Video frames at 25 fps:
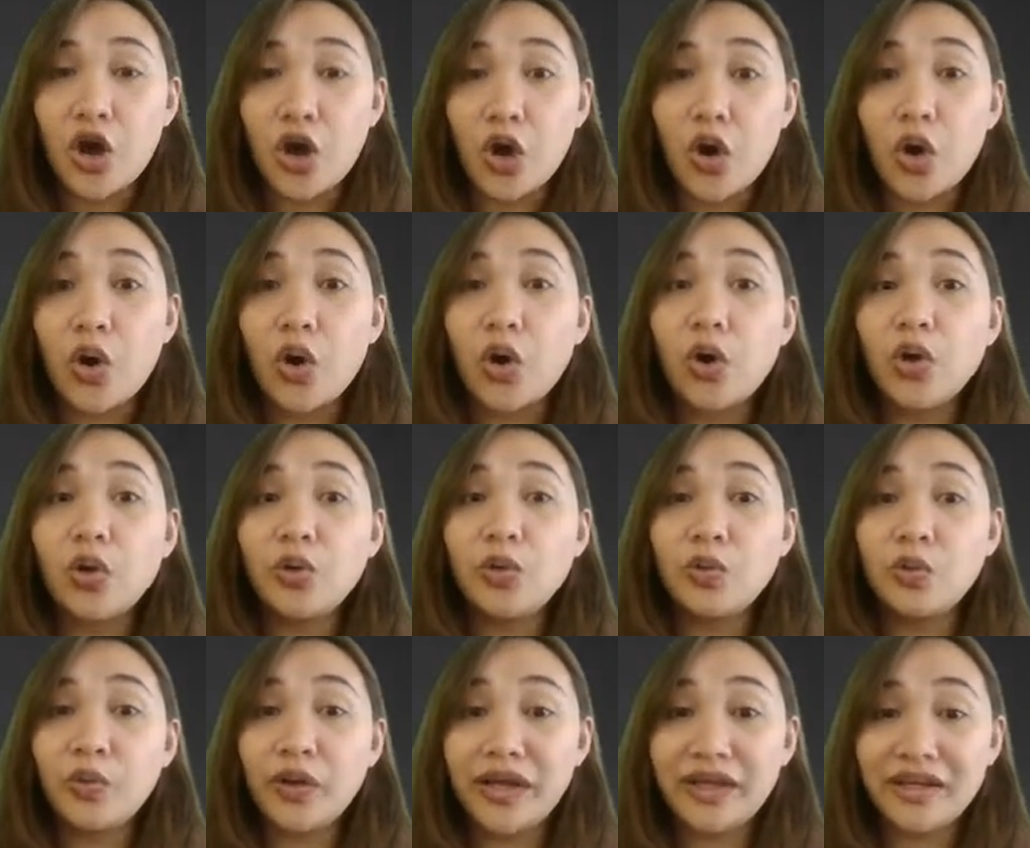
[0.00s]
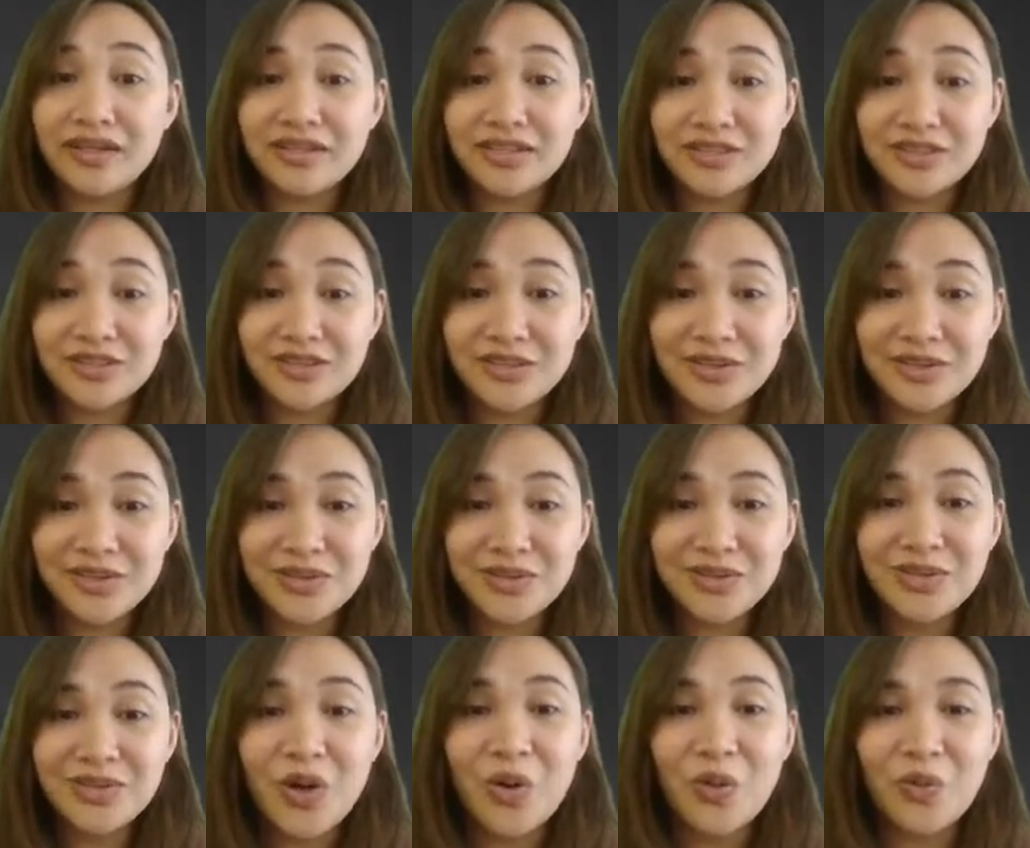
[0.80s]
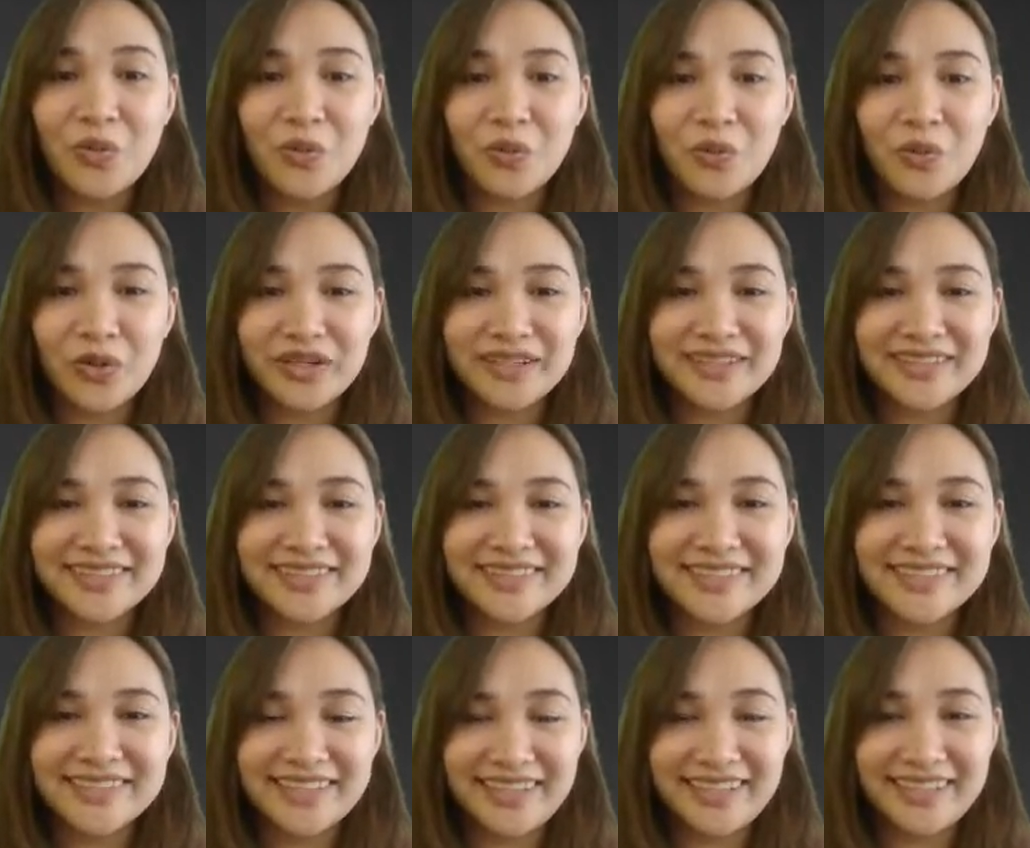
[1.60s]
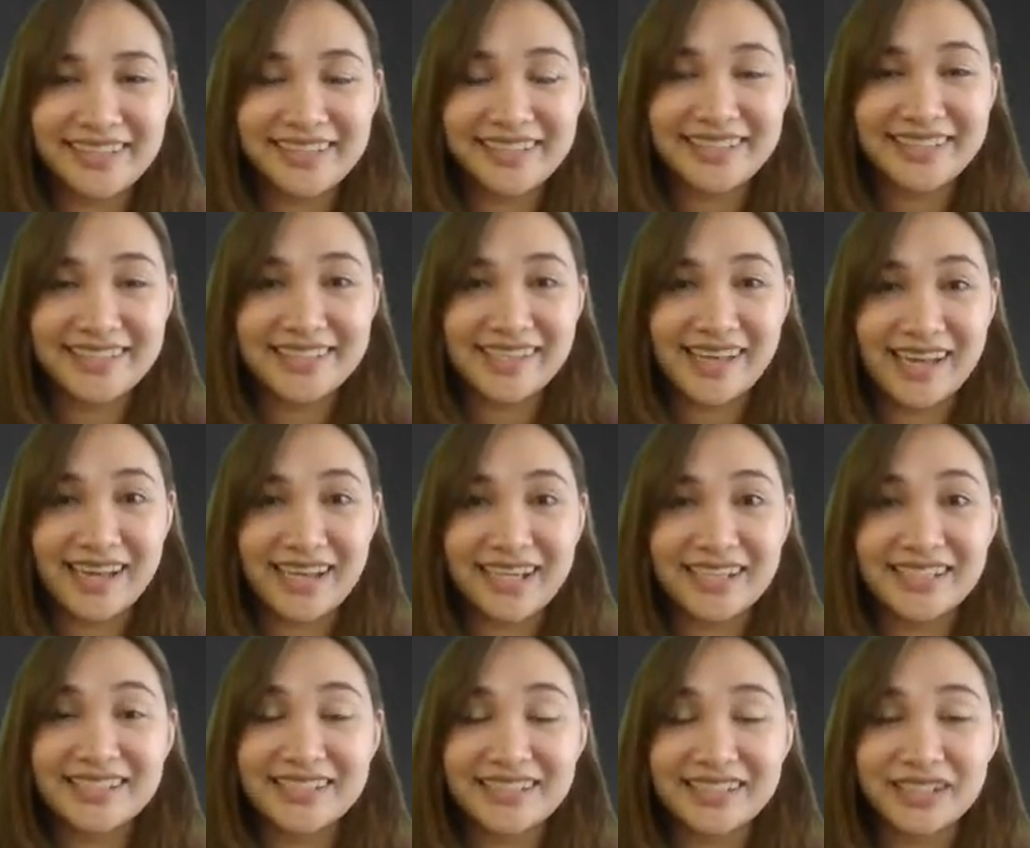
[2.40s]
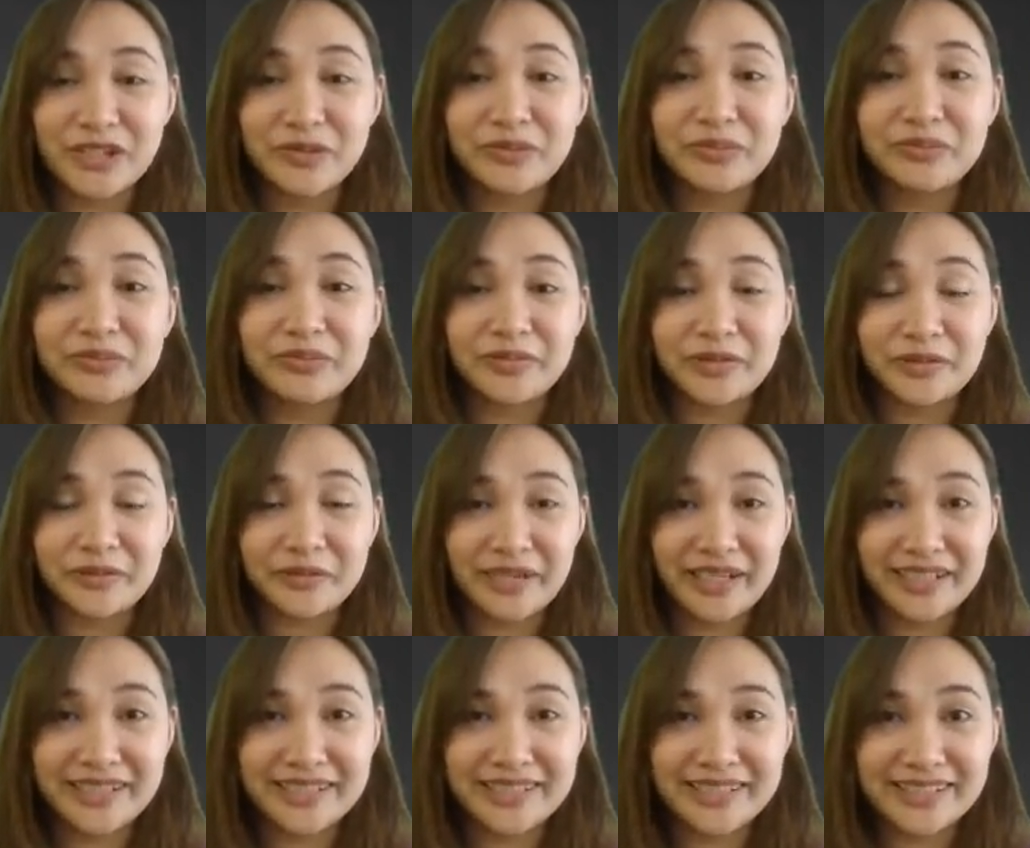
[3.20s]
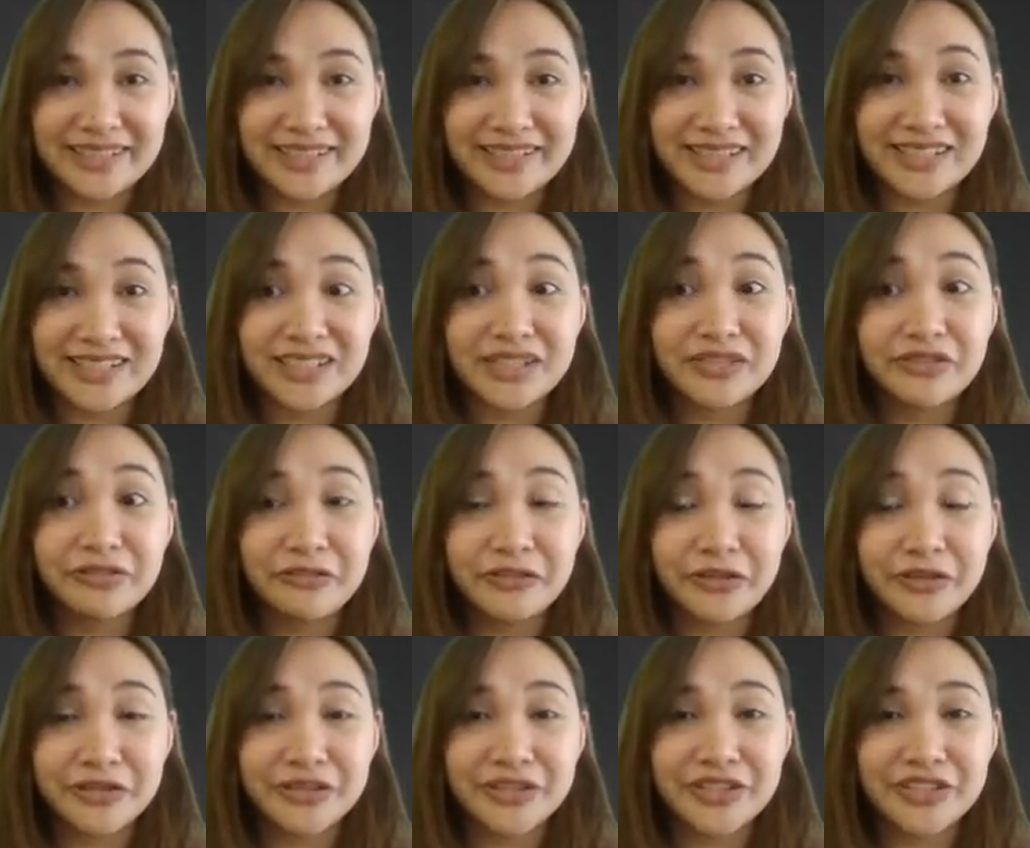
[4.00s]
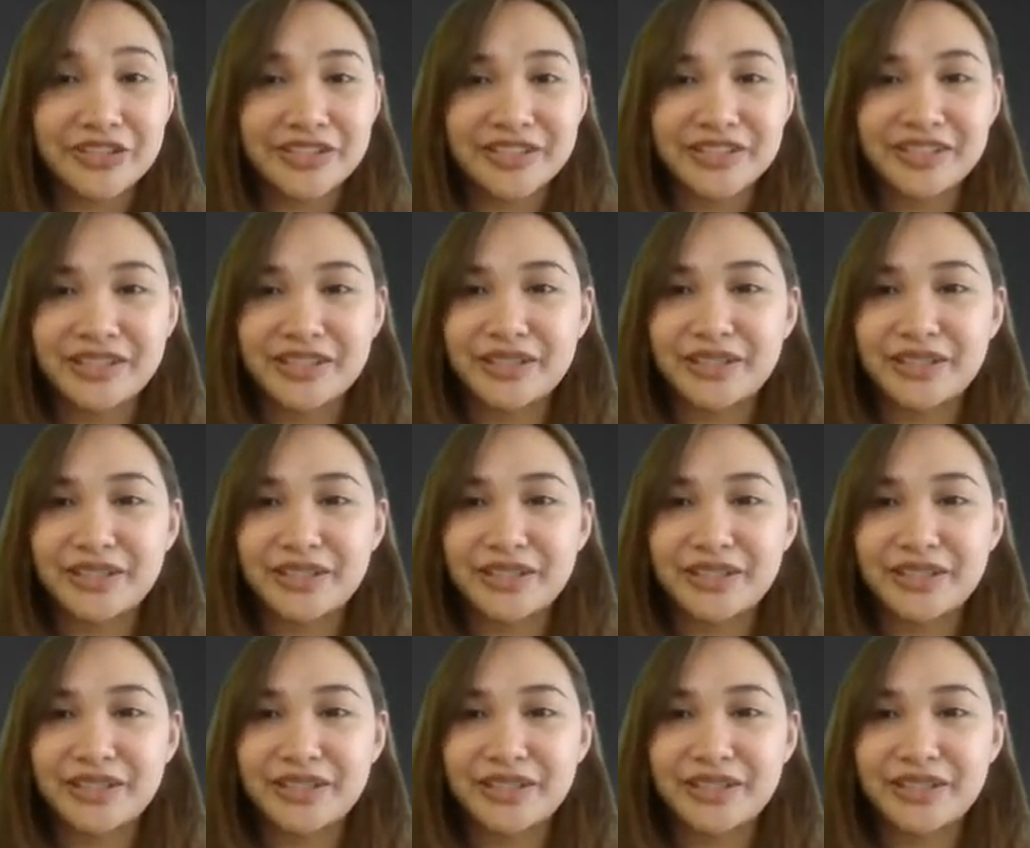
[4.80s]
always two what's inside the parentheses first.